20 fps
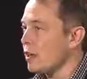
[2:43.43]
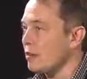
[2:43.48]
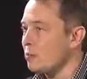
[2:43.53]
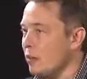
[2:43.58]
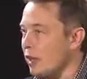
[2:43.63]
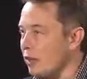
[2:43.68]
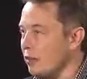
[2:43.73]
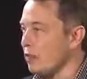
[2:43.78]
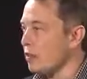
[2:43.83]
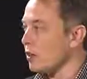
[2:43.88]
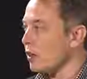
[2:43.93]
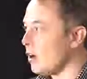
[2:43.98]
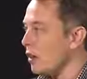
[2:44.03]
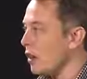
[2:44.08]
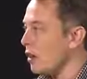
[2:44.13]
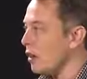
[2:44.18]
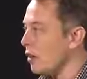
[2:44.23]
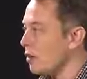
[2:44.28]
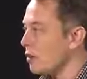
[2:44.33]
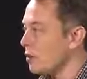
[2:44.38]
about the
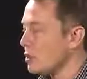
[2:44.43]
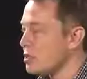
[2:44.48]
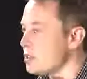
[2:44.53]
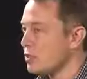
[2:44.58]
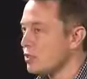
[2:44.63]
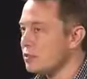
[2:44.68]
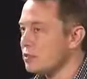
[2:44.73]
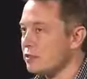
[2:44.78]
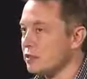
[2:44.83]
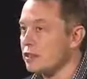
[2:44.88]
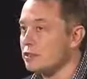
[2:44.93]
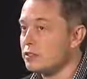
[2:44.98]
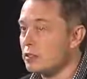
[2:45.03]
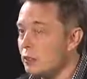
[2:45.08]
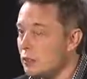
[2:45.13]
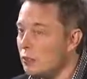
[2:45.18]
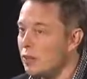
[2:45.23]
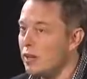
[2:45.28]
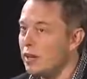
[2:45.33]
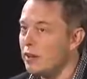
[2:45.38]
car,
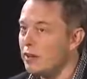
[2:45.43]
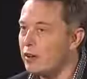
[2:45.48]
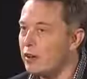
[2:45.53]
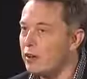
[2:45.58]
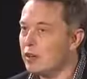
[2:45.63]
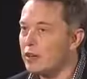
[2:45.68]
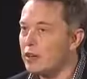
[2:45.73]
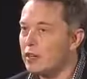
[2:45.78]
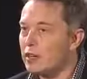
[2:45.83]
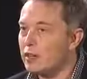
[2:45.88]
it's a rare